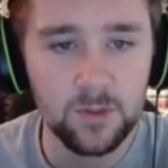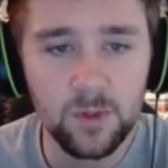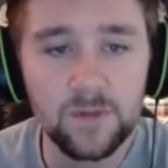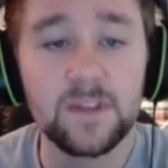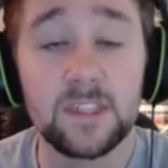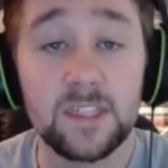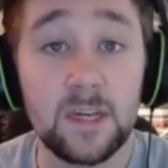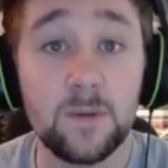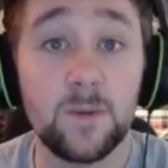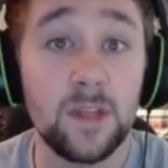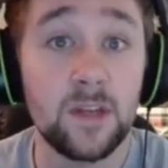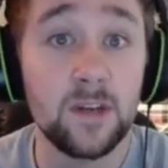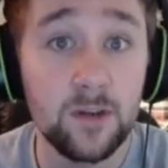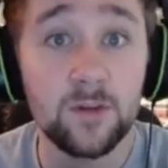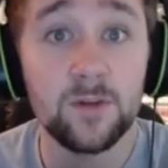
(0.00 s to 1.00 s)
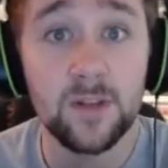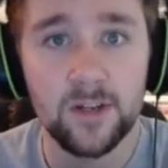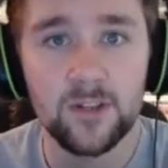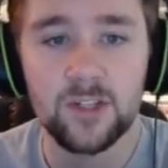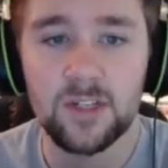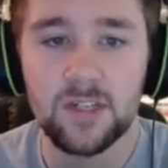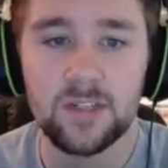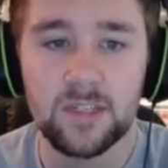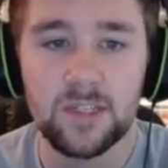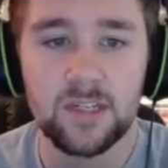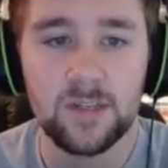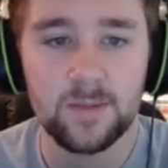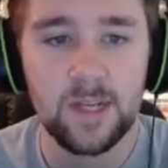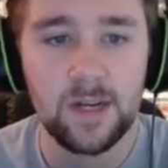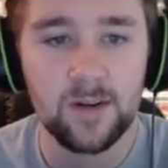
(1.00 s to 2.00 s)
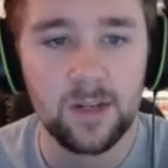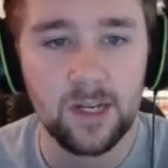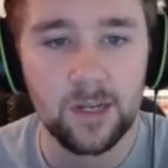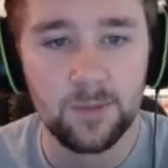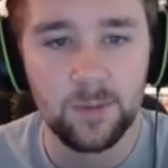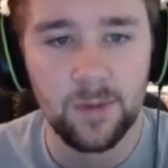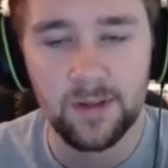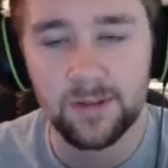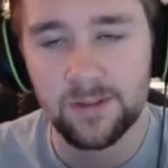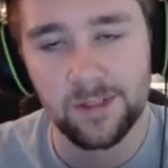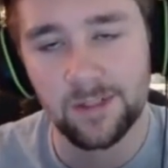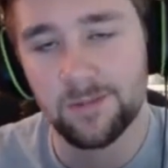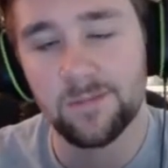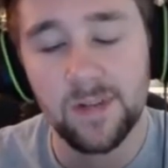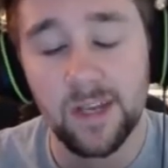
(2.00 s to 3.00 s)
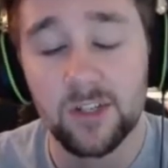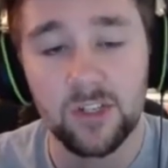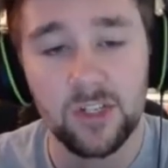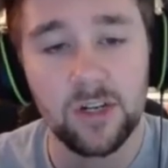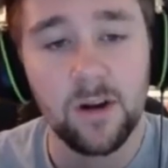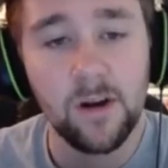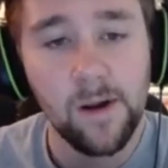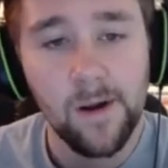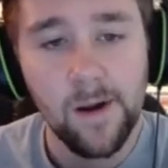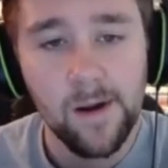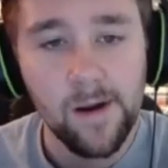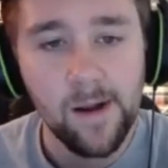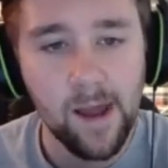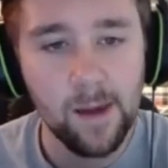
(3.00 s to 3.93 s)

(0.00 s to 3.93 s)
We'll have to see when the new dungeon DLC comes out in a couple months or next year, and